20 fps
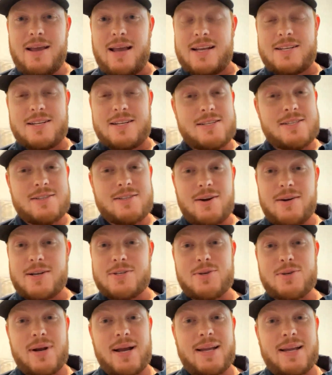I just
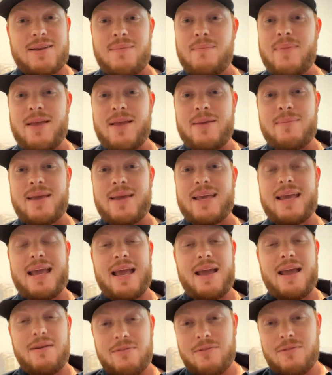started trying to mimic
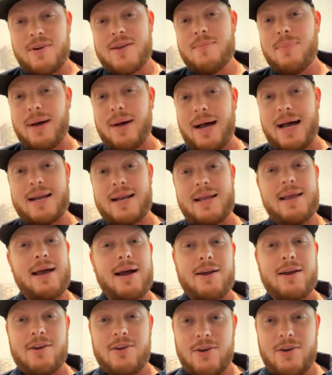everybody
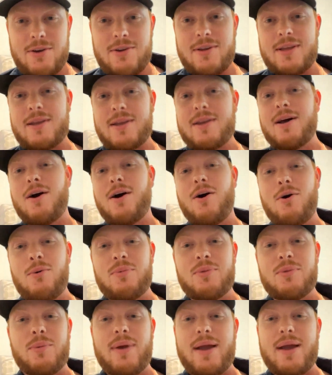I could
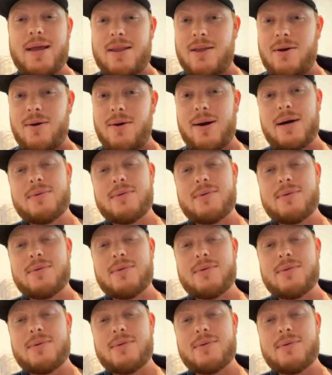on the radio.